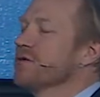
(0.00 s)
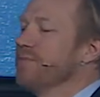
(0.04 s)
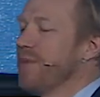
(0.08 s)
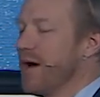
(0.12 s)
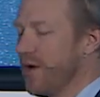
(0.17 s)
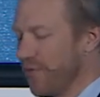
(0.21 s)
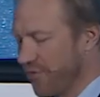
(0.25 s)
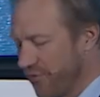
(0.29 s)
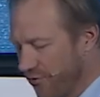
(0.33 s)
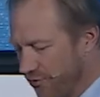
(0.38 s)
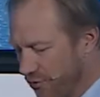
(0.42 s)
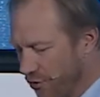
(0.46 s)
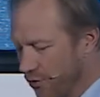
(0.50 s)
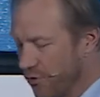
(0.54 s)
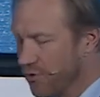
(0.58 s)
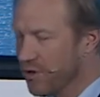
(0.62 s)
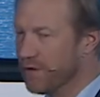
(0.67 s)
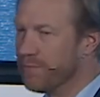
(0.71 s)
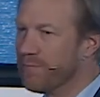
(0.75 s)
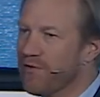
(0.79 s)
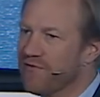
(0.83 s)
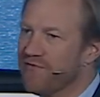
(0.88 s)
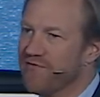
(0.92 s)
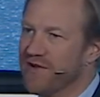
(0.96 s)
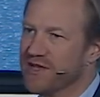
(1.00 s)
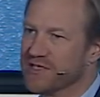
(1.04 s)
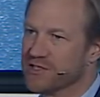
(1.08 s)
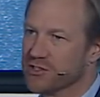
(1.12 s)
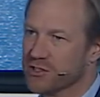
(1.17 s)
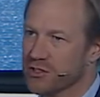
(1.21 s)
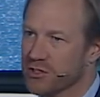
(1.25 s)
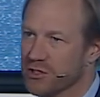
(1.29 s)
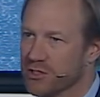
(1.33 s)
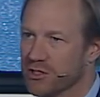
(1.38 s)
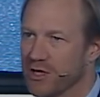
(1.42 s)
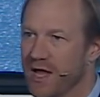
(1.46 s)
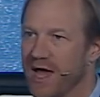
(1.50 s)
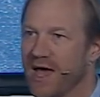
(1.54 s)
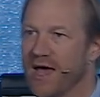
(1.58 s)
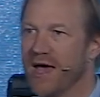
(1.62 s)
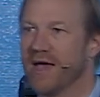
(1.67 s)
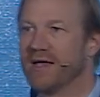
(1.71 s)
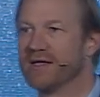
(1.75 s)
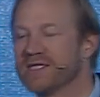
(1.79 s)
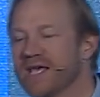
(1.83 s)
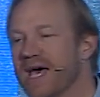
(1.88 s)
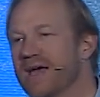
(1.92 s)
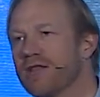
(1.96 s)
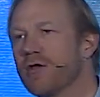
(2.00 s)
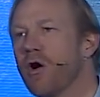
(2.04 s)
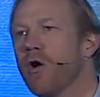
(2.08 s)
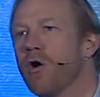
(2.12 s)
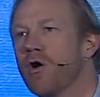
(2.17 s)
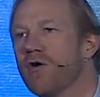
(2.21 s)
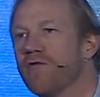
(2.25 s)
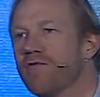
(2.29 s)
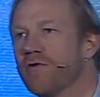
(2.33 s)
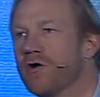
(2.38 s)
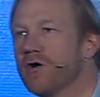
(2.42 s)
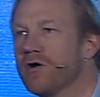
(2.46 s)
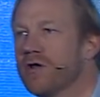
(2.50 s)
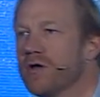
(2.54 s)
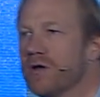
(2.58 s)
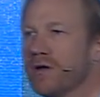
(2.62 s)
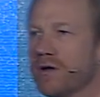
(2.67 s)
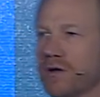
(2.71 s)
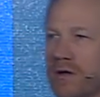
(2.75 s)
about 30 professors at Harvard?